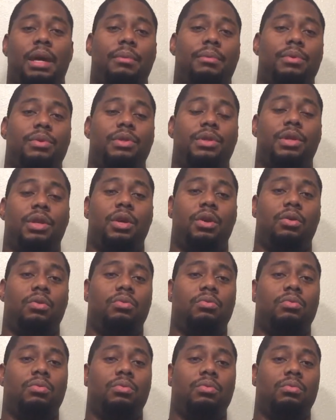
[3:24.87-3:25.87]
be able to
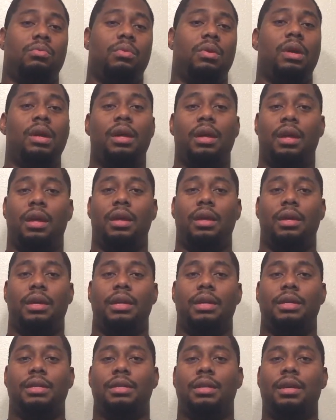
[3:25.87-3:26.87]
do
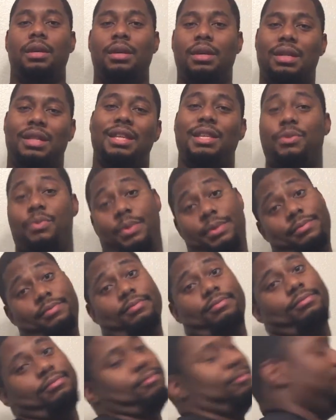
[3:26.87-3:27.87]
is this one.